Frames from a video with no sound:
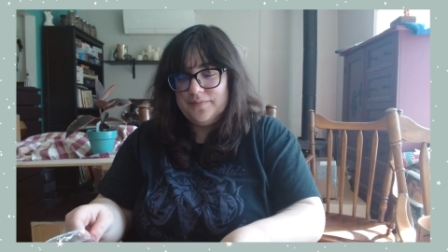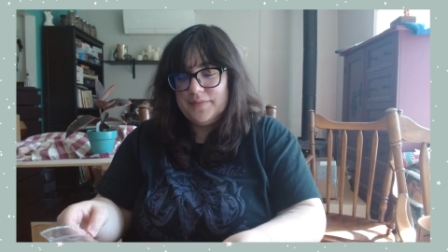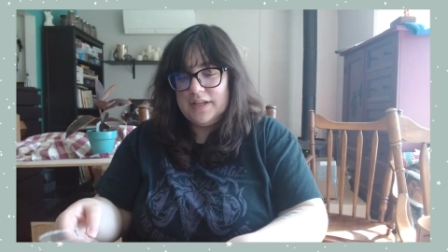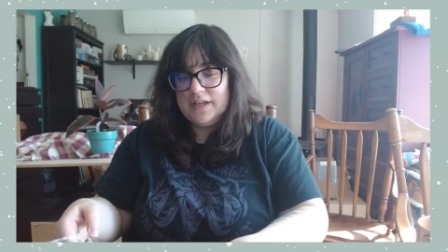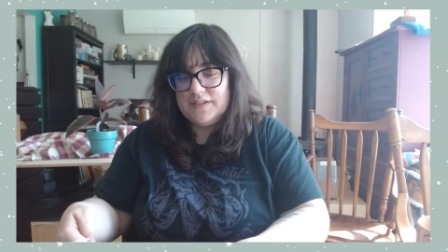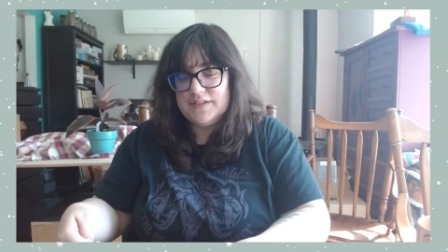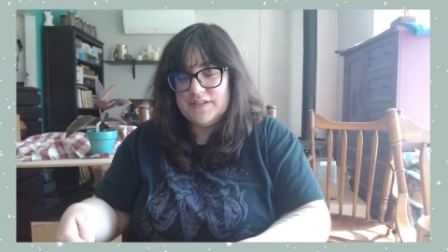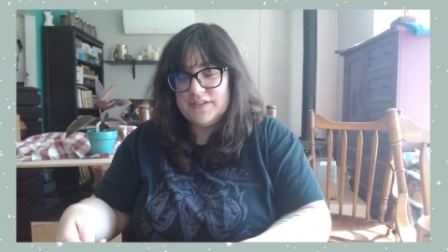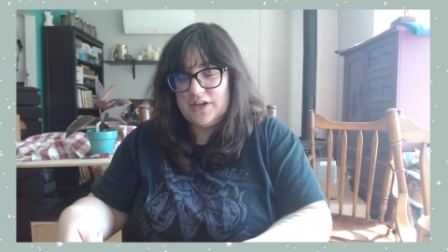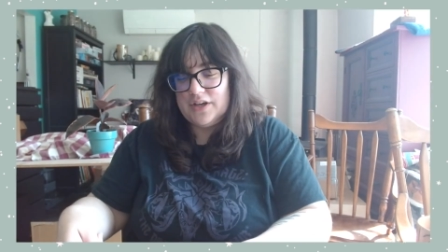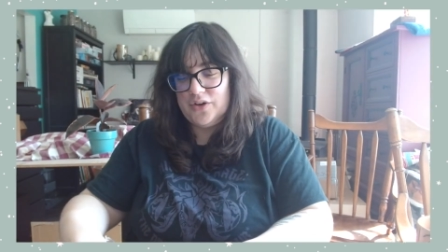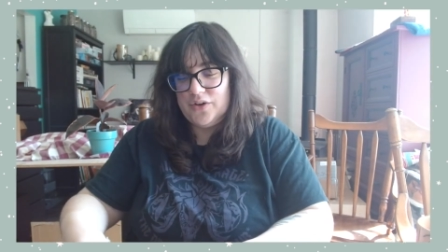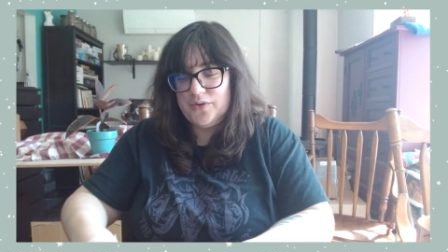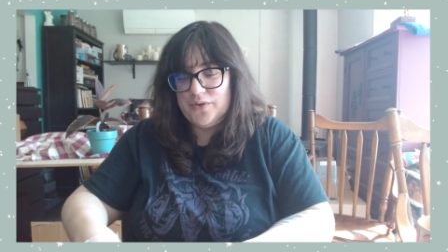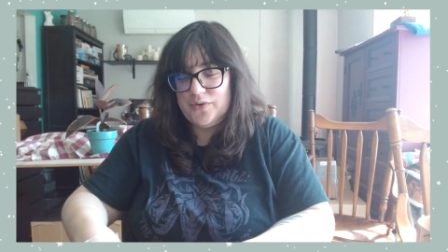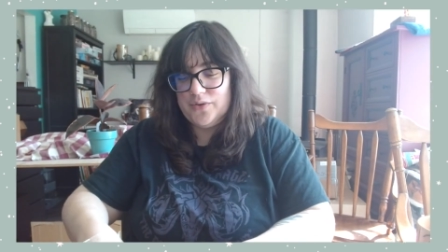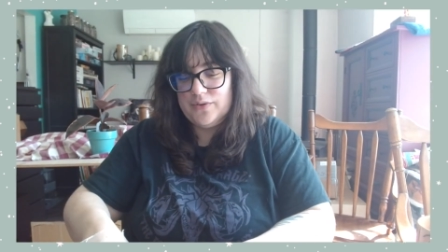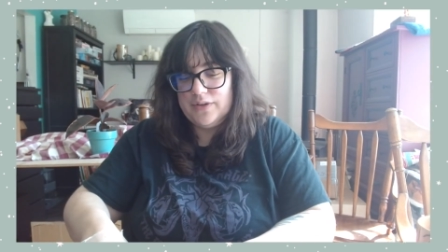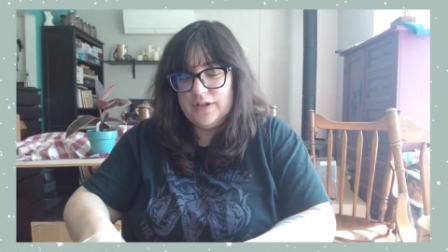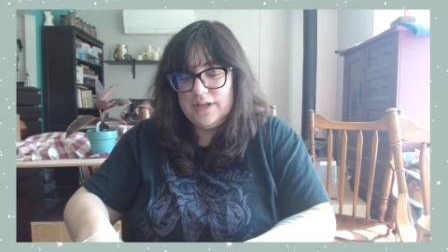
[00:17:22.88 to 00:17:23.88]

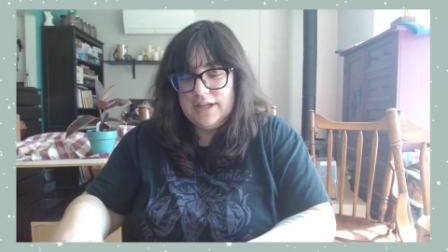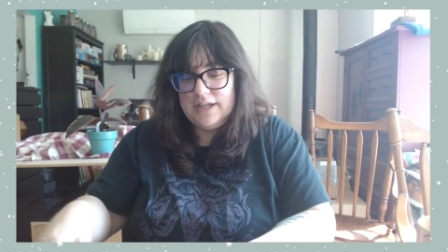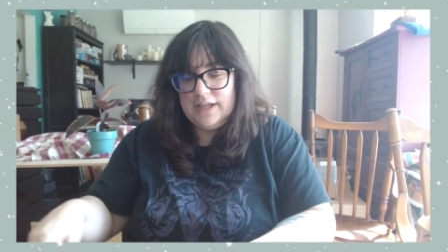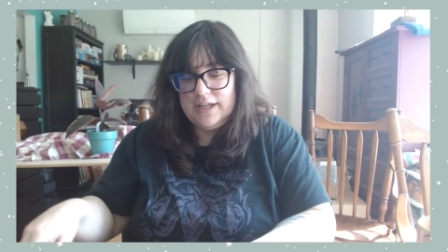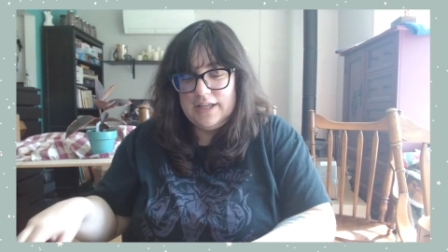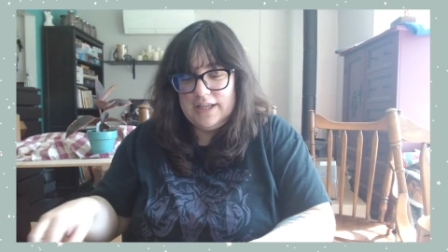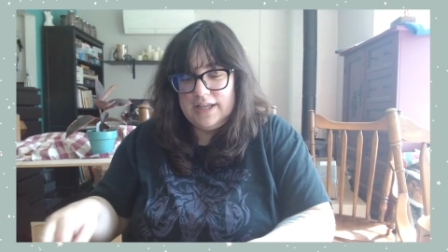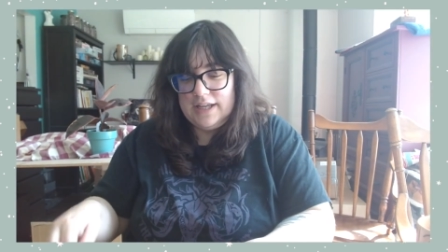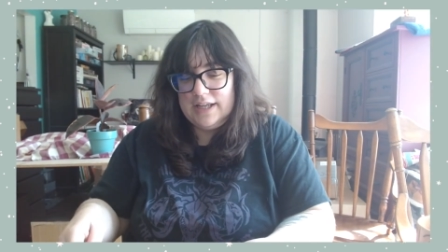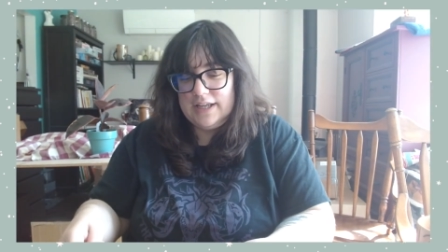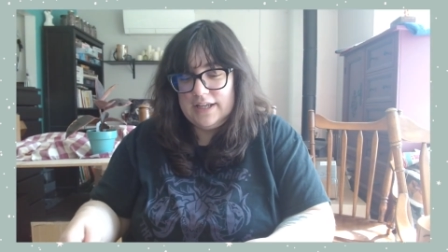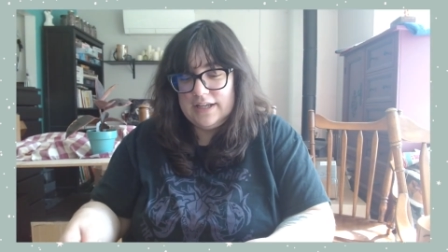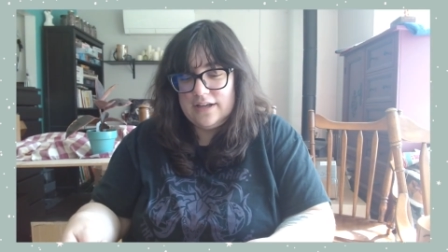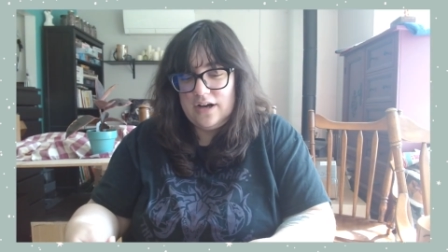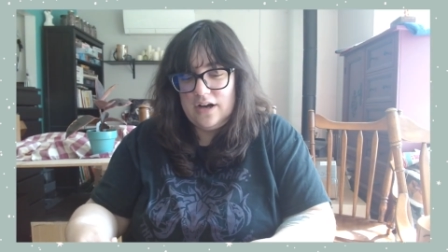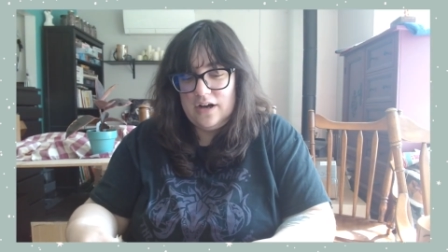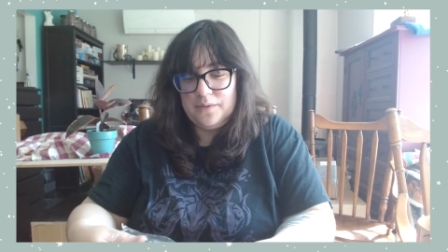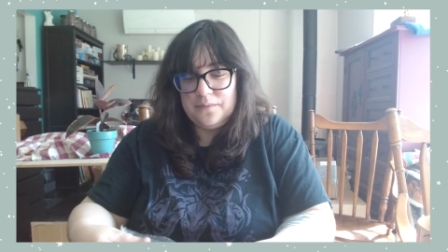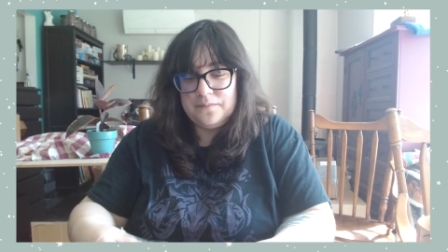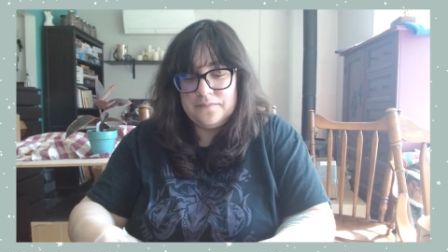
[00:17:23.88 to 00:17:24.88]
so it
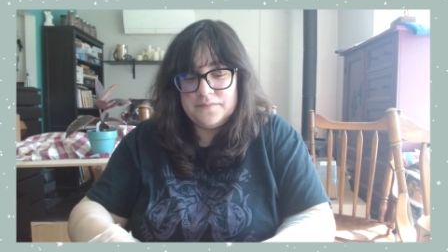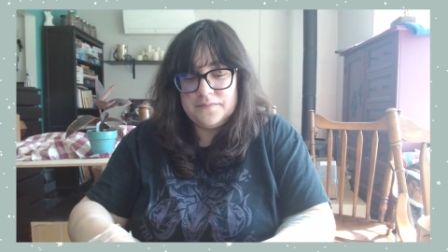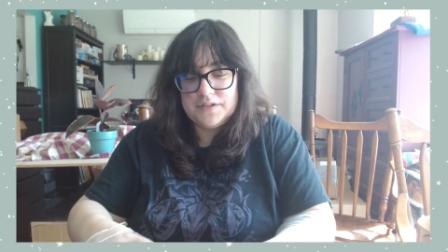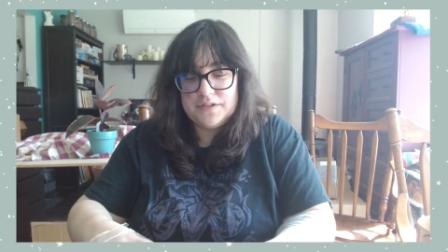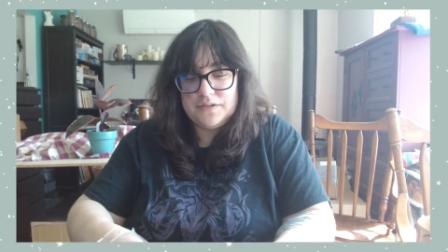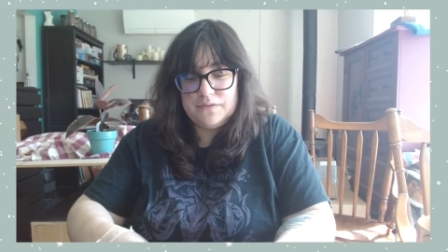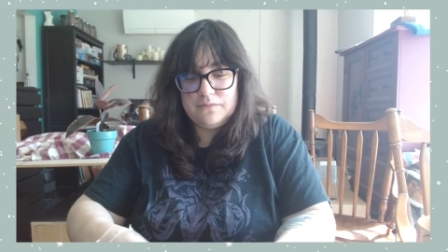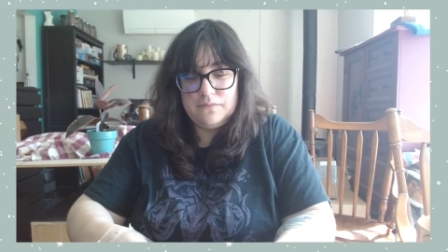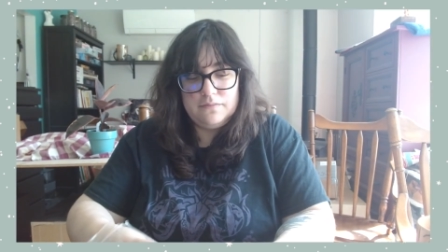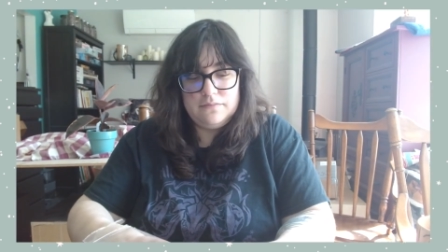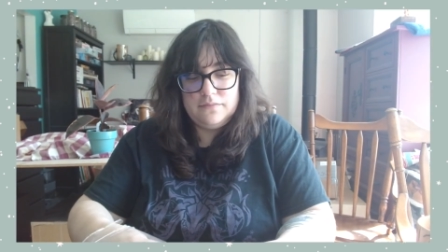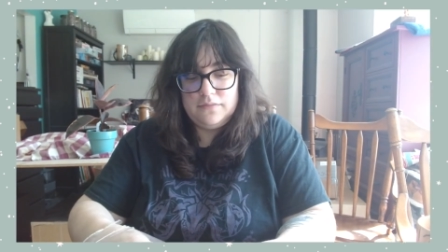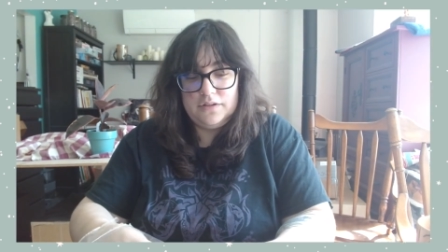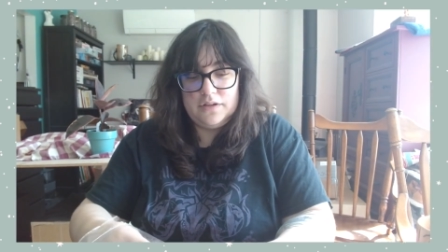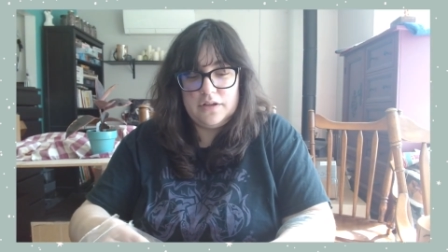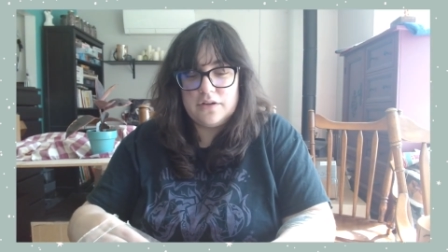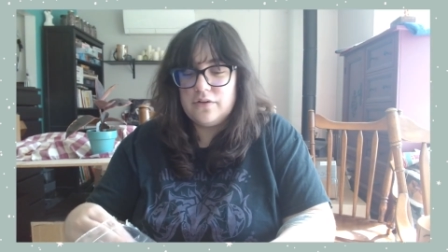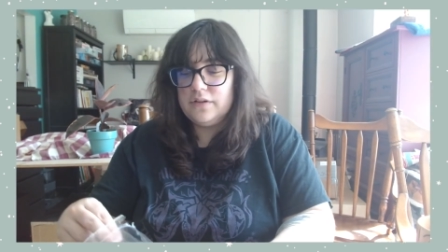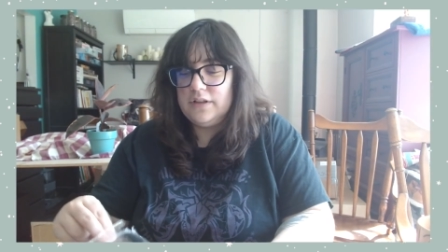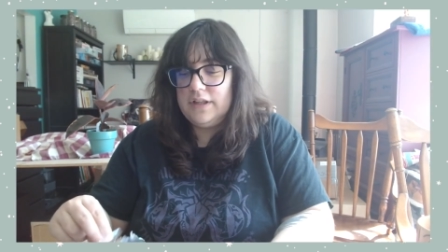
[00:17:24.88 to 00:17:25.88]
comes
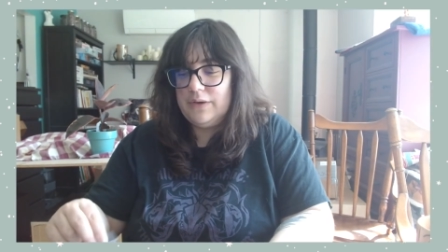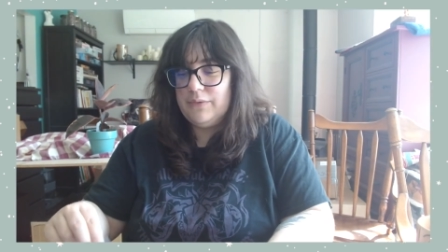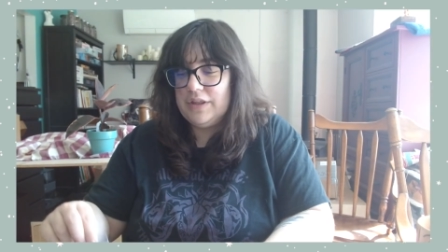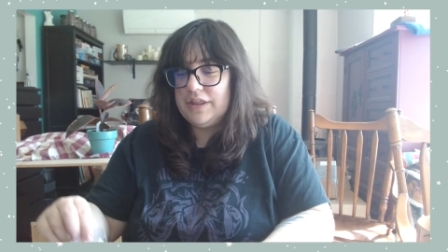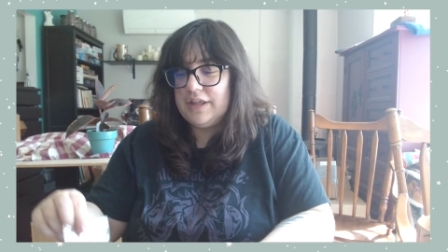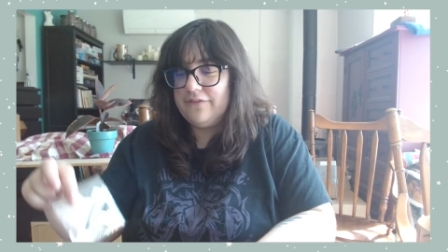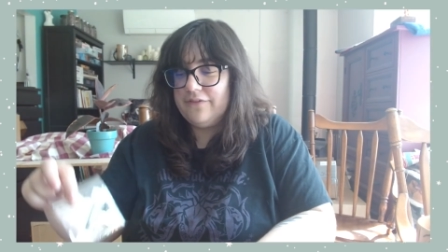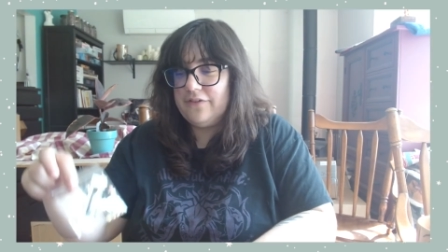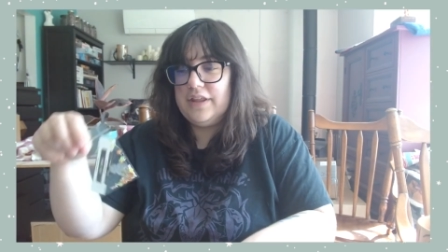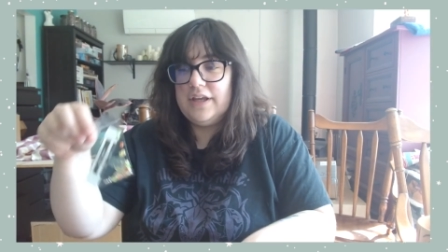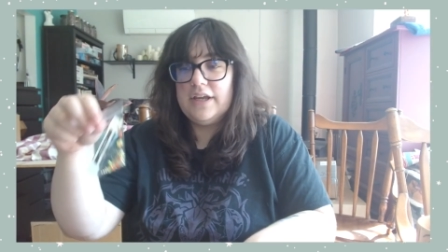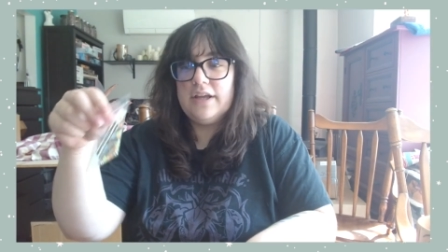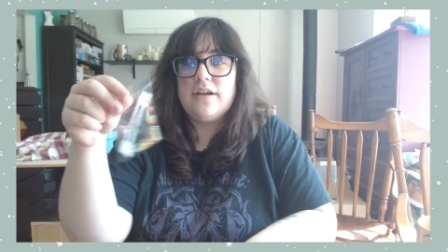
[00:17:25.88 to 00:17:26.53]
literally with everything.